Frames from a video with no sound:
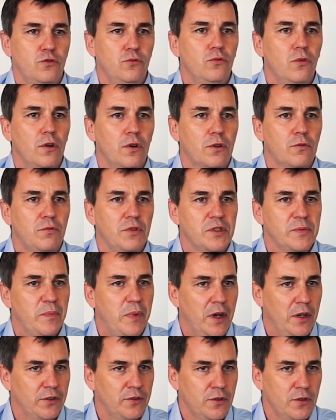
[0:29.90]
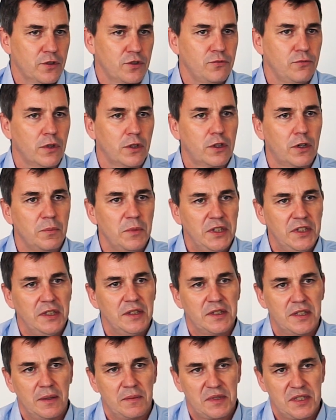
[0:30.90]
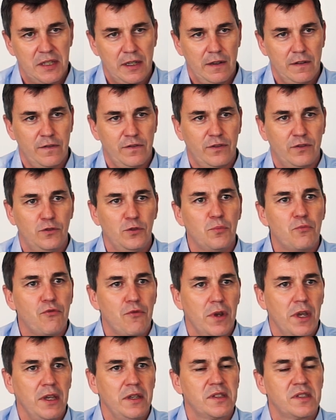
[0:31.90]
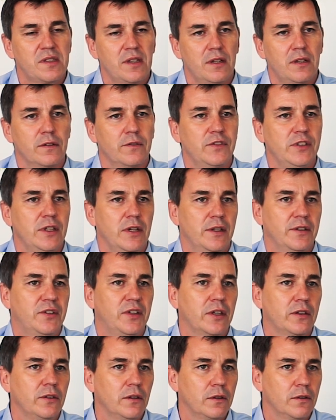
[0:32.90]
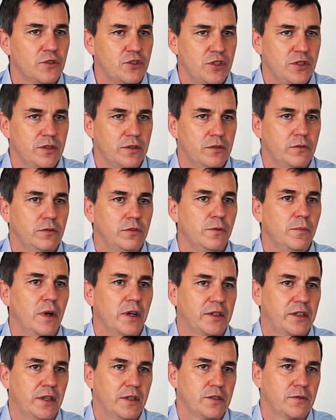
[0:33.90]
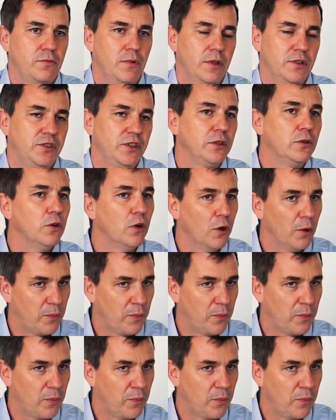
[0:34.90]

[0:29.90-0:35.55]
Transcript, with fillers: to work with partners who are committing themselves to bring state-of-the-art technologies to the markets where Tigo